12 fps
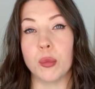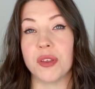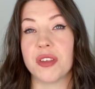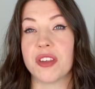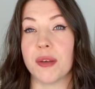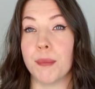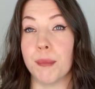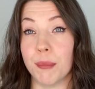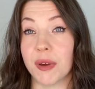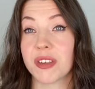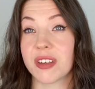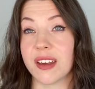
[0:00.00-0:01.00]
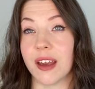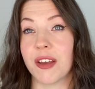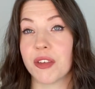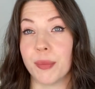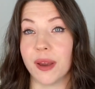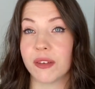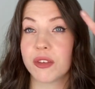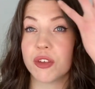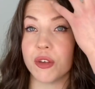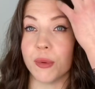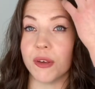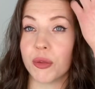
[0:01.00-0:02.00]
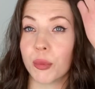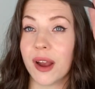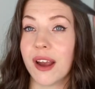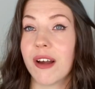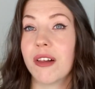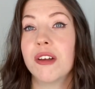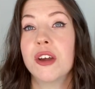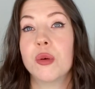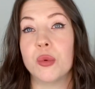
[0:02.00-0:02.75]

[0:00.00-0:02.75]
with some musky aspects to it as well,